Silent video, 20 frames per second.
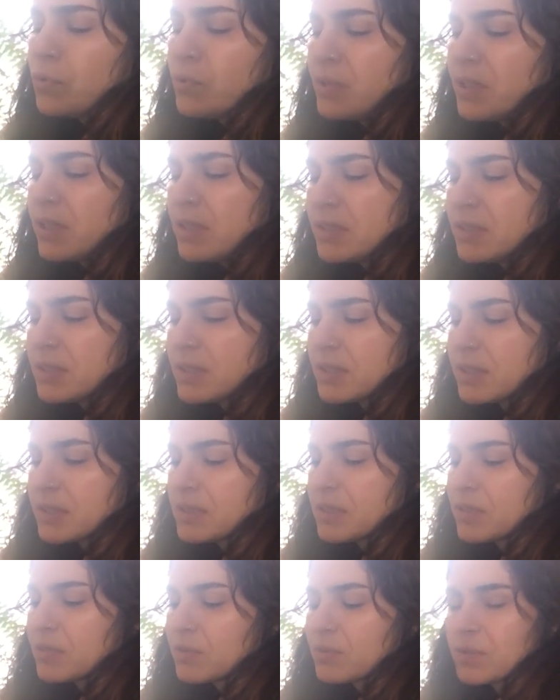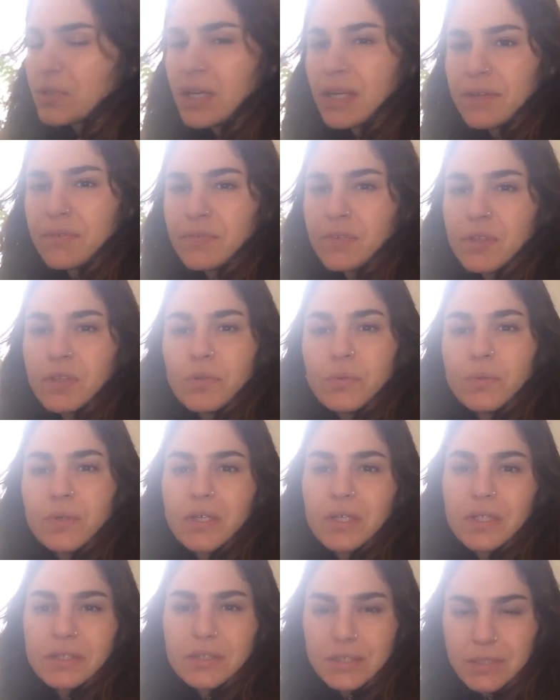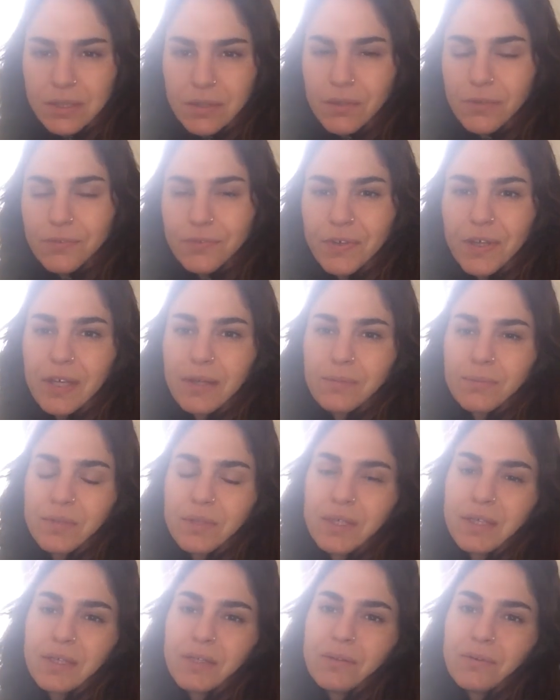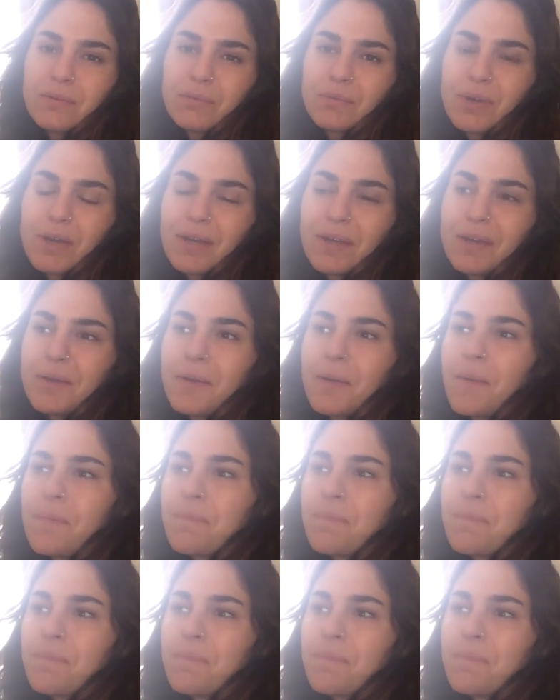who it is that's in your life that you would consider family right